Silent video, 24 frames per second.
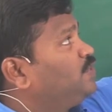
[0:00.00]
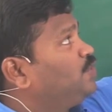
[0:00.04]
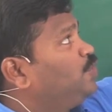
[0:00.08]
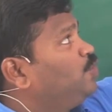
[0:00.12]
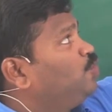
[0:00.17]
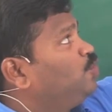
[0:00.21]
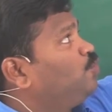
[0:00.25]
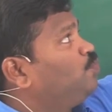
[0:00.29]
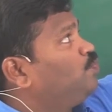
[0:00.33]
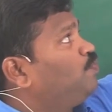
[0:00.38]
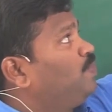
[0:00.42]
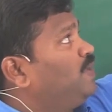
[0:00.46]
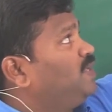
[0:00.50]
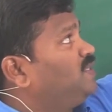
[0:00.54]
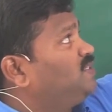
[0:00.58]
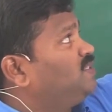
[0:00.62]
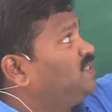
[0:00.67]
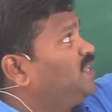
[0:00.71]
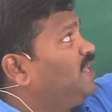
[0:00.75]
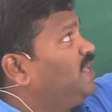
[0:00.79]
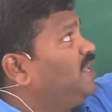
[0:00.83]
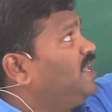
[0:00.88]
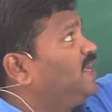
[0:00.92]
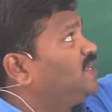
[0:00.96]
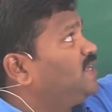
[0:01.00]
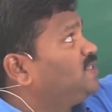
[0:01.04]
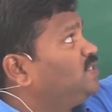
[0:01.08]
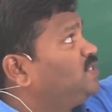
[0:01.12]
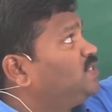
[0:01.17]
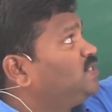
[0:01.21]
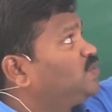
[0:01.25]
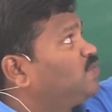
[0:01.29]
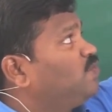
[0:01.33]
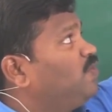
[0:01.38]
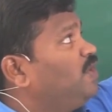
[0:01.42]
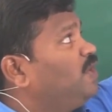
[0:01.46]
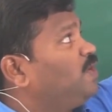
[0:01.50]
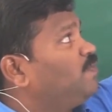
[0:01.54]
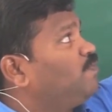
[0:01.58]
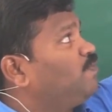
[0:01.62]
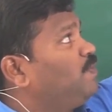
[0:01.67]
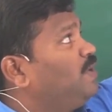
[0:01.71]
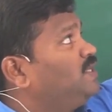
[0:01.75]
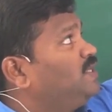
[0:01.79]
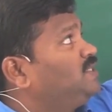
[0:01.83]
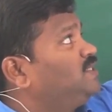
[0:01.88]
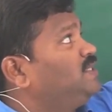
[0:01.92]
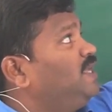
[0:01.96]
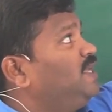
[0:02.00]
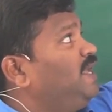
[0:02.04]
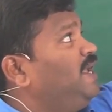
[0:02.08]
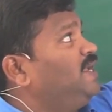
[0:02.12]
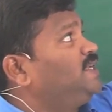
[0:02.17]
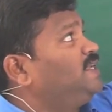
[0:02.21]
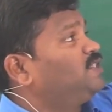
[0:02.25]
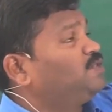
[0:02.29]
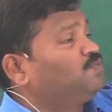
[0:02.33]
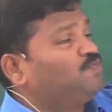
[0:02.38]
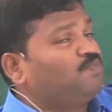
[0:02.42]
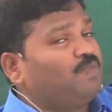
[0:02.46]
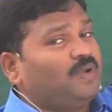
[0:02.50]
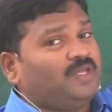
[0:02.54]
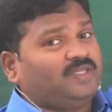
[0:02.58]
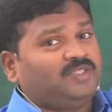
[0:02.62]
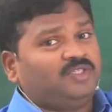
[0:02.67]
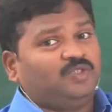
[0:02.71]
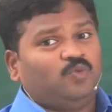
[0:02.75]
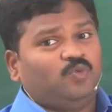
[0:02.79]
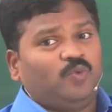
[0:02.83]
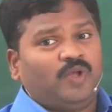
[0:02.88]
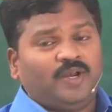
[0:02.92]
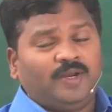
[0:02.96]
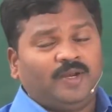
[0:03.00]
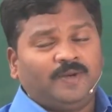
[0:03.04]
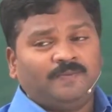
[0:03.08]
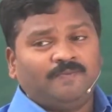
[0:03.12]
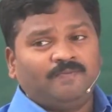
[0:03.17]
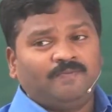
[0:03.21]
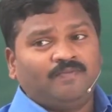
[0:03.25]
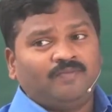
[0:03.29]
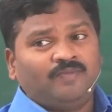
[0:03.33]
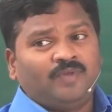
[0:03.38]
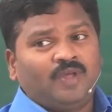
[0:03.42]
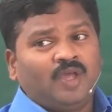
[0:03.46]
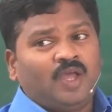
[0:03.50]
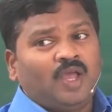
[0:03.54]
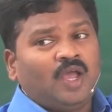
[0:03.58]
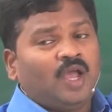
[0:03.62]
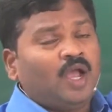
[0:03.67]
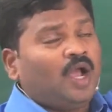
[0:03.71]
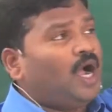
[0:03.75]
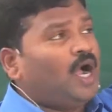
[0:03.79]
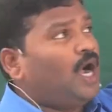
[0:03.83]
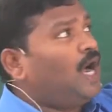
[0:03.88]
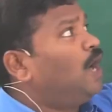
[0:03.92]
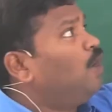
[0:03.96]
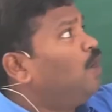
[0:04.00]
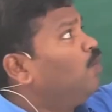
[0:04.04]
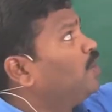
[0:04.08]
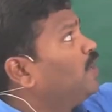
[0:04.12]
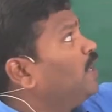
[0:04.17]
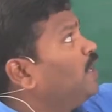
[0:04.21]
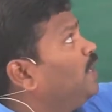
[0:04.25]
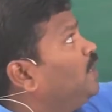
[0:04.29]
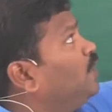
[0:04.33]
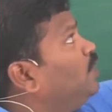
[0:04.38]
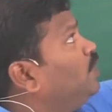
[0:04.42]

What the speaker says: cube plus 3x square plus x plus 1. How can